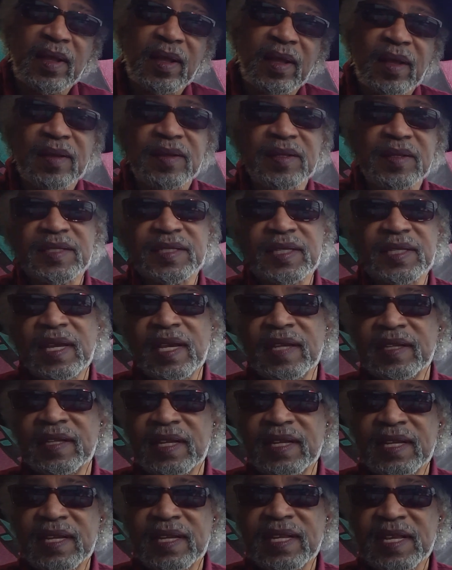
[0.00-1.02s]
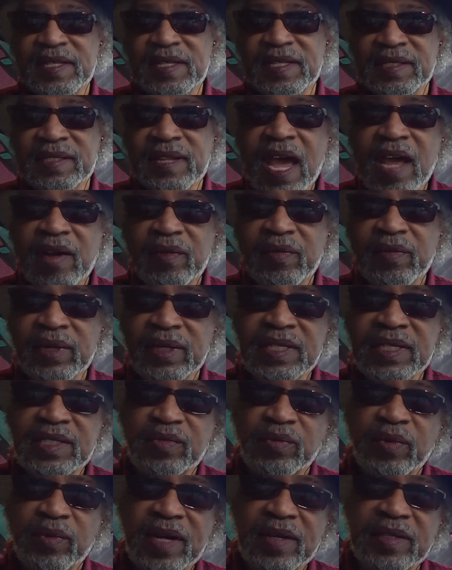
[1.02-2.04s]
saying that it has not released
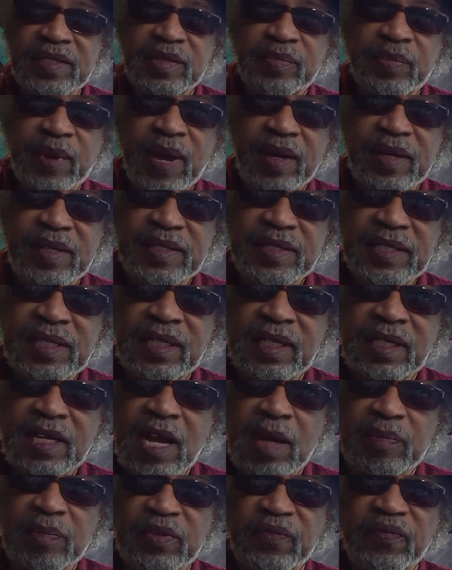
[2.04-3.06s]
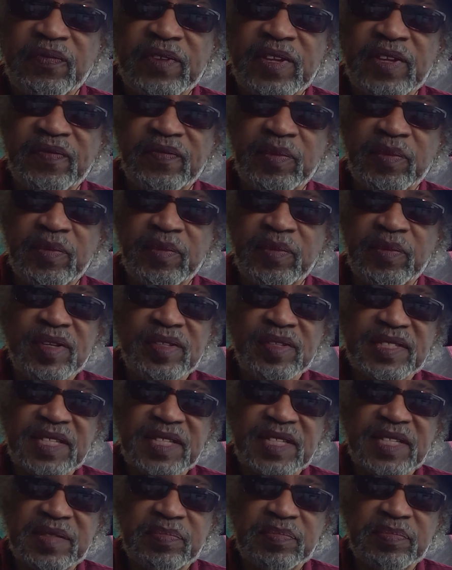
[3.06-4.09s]
records about its helicopter fleet for more than
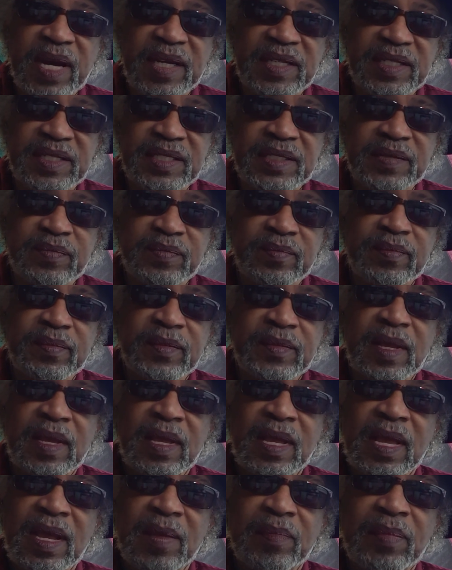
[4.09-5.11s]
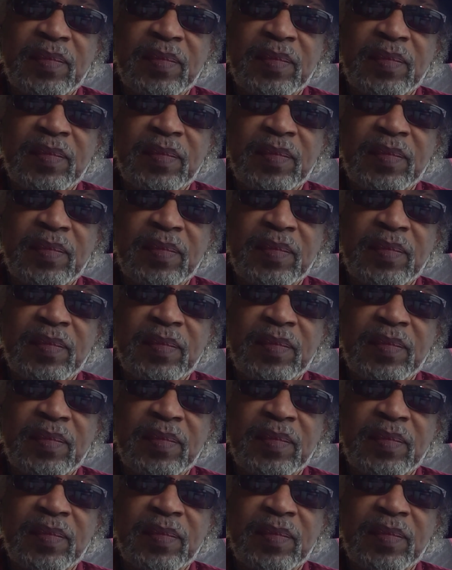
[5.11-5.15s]
6 months. By